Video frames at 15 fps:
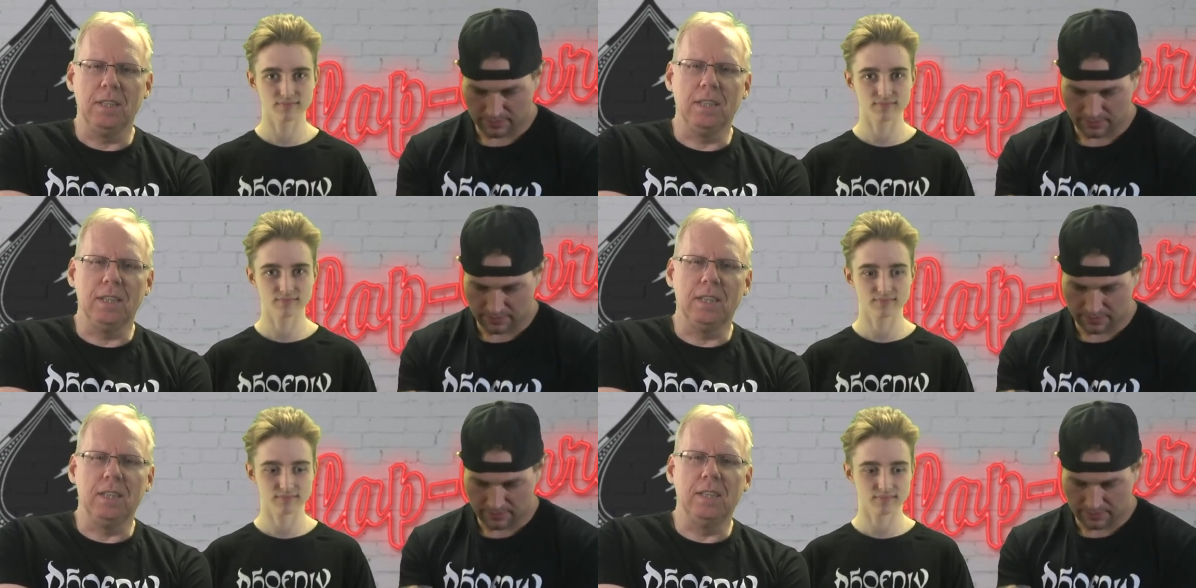
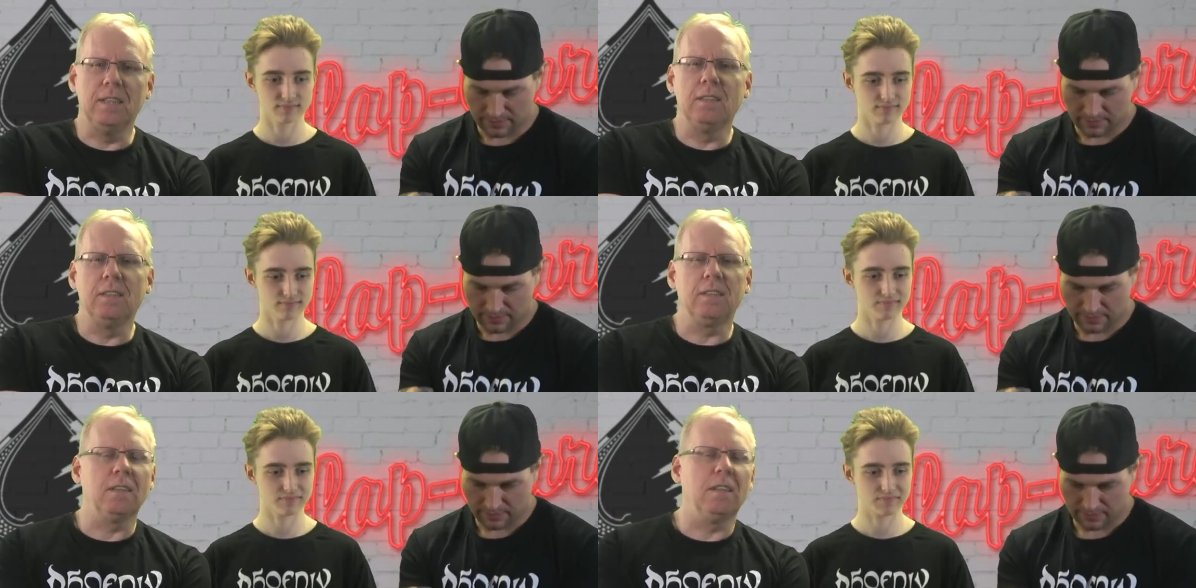
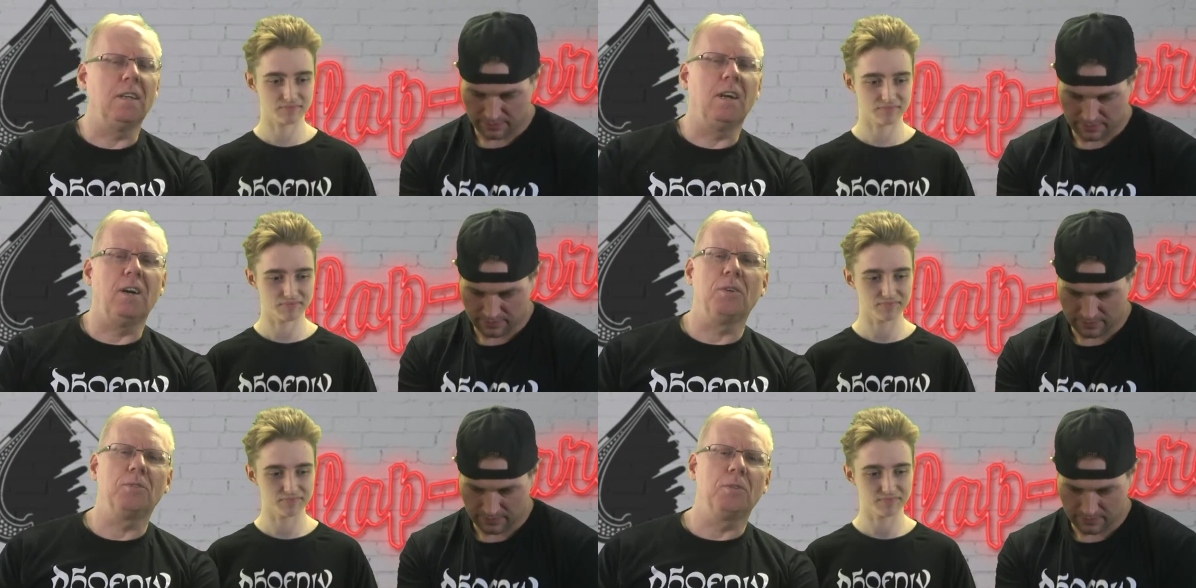Speaker 1: and
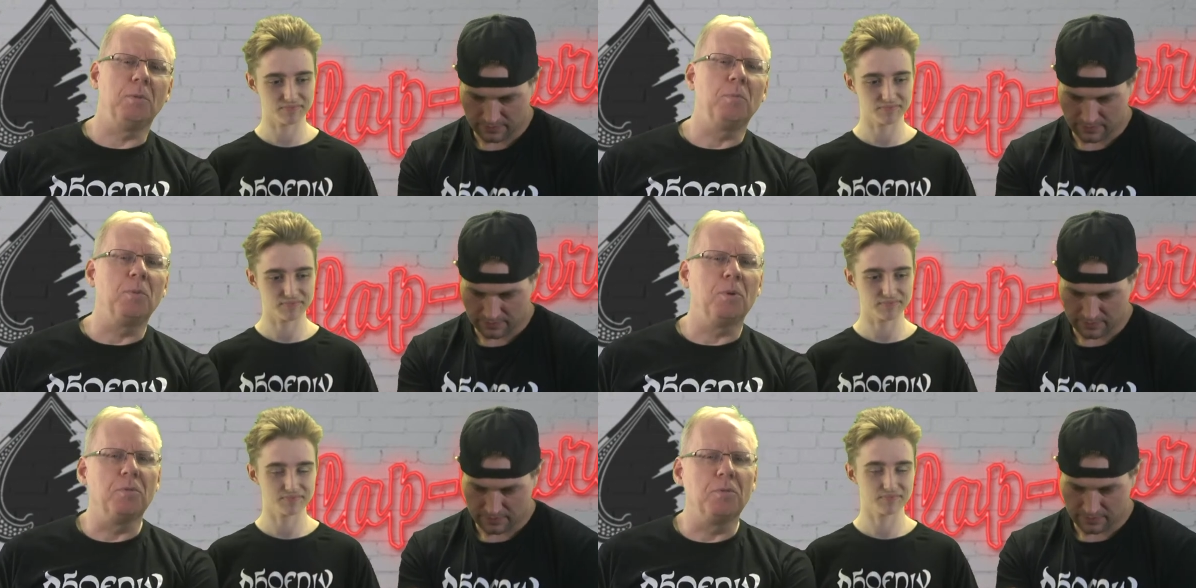uh, how to
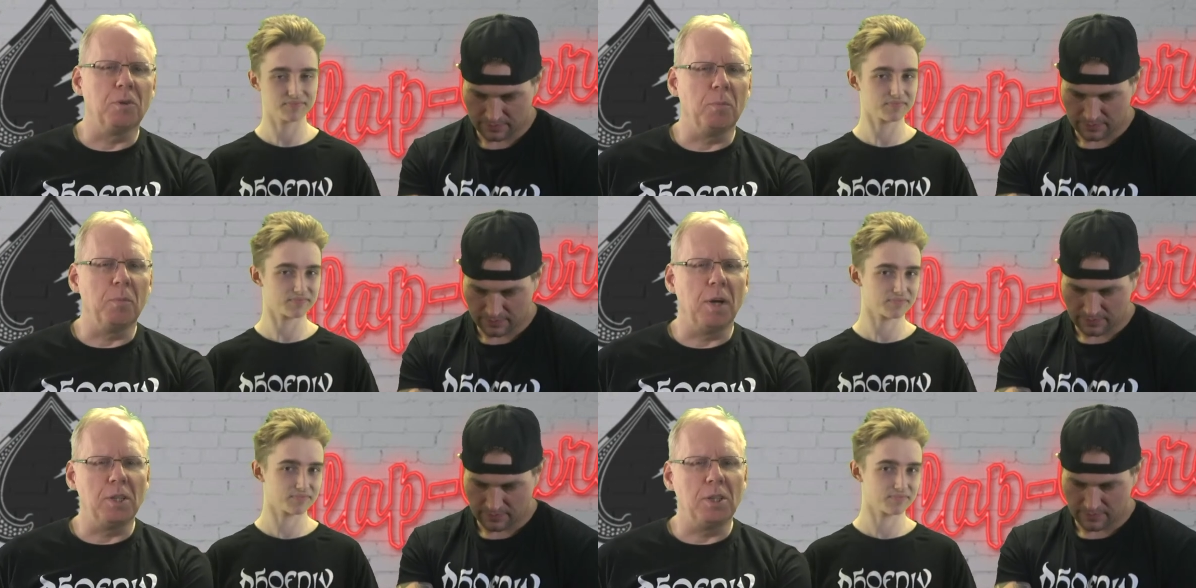improve
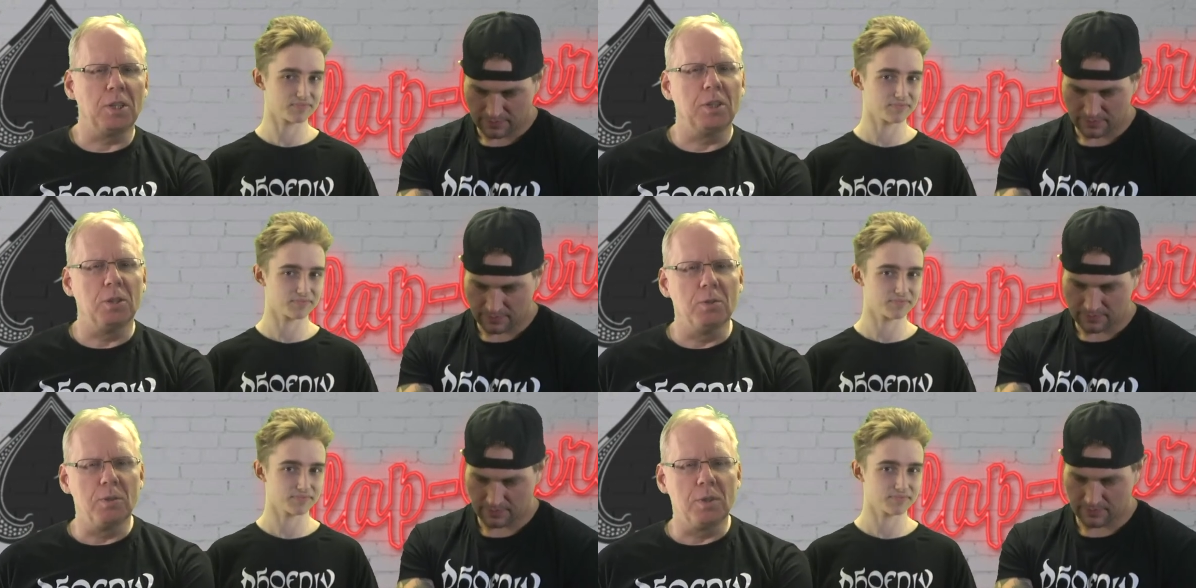your
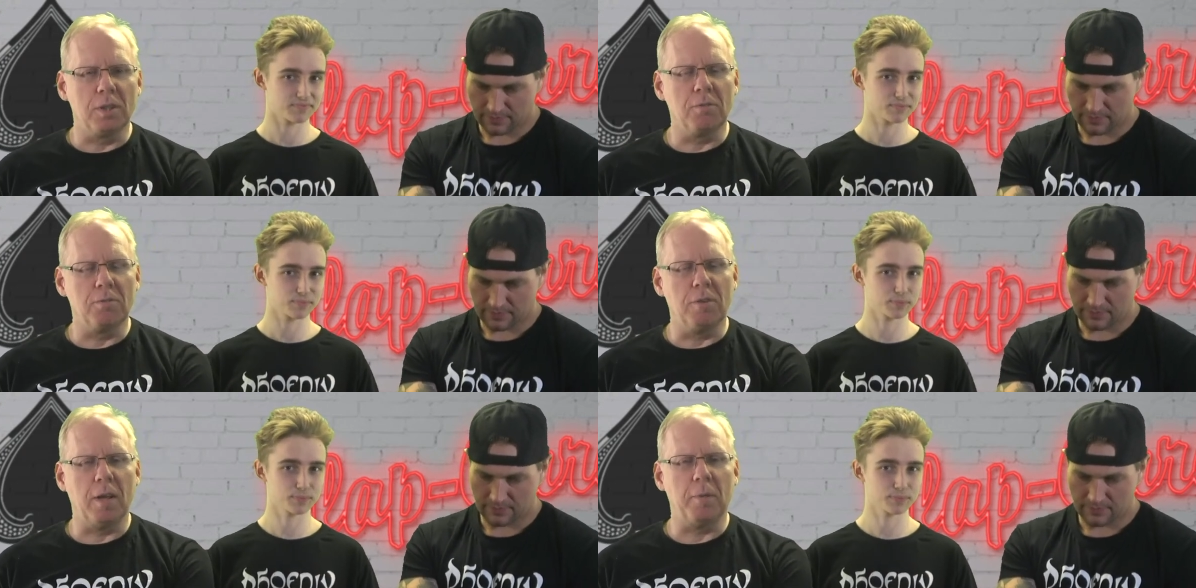magic
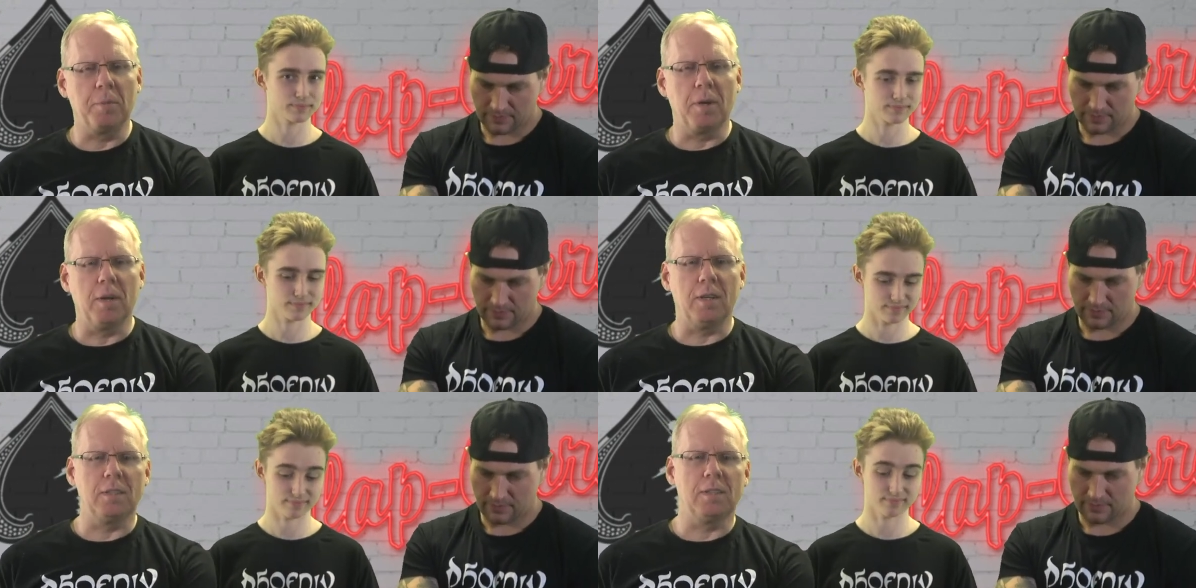using
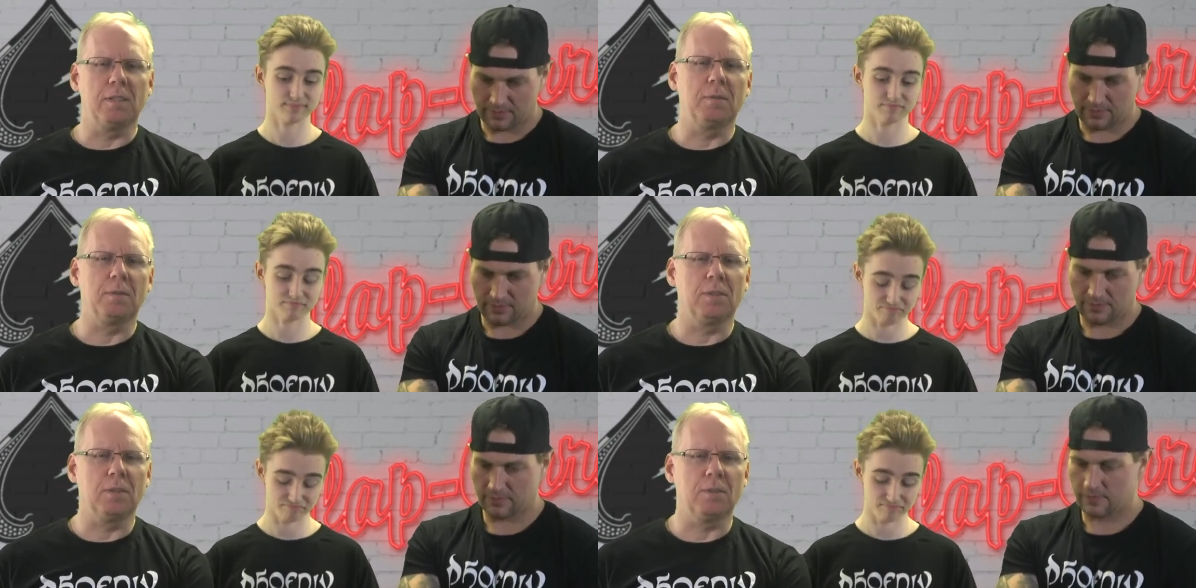flap
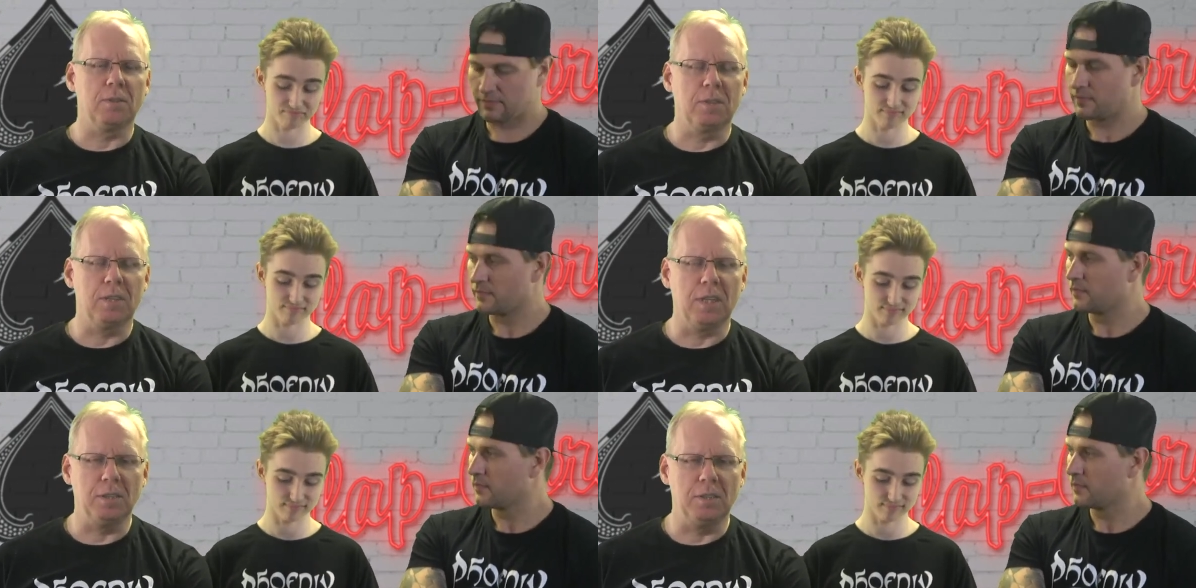cards. So
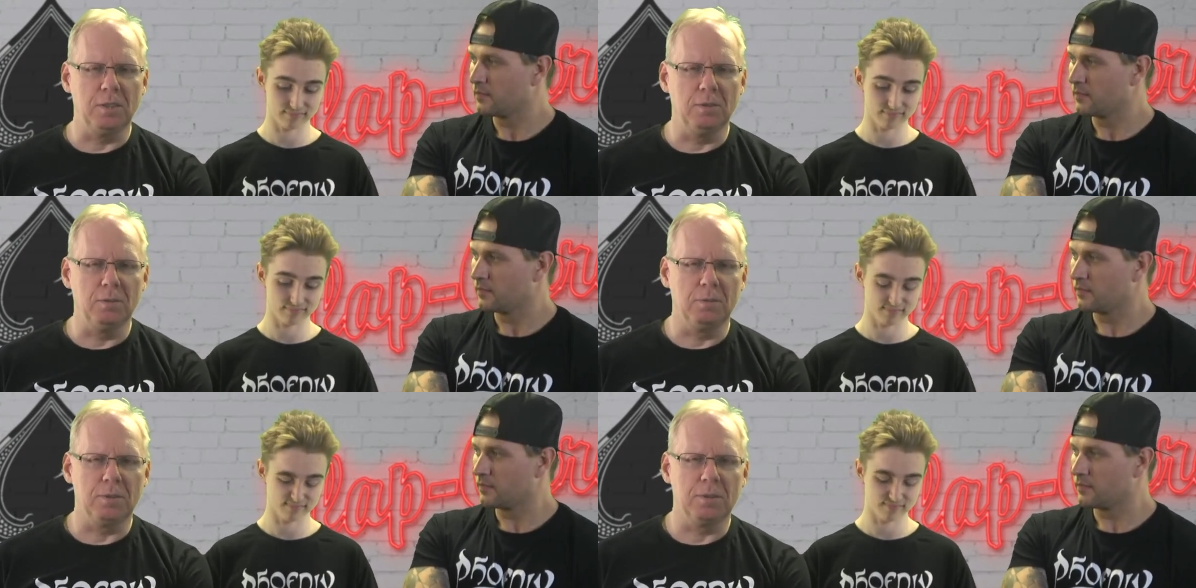stay
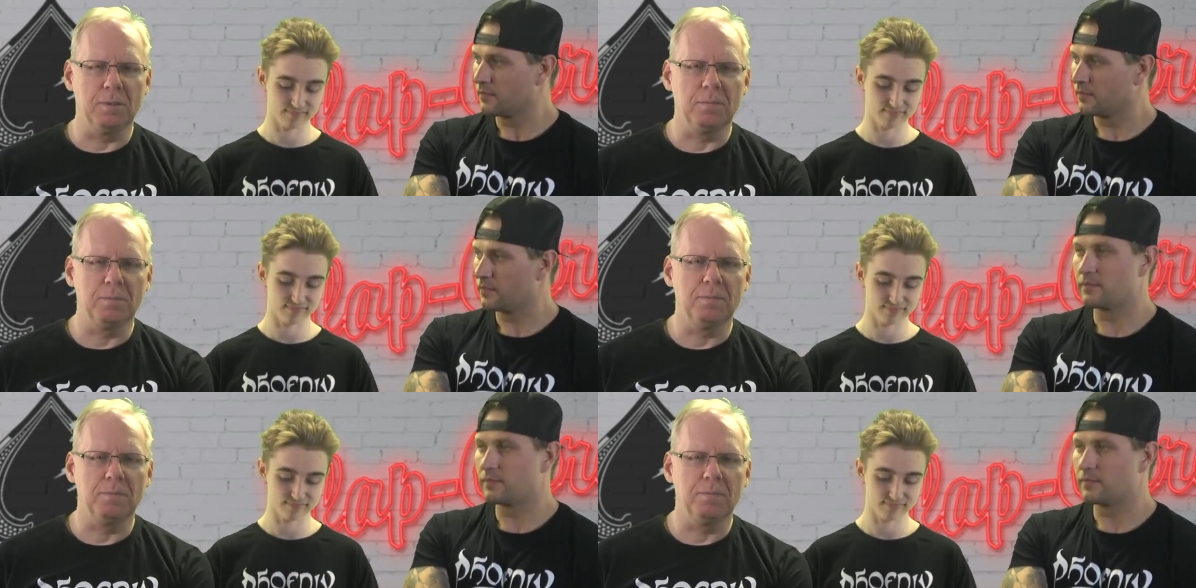tuned.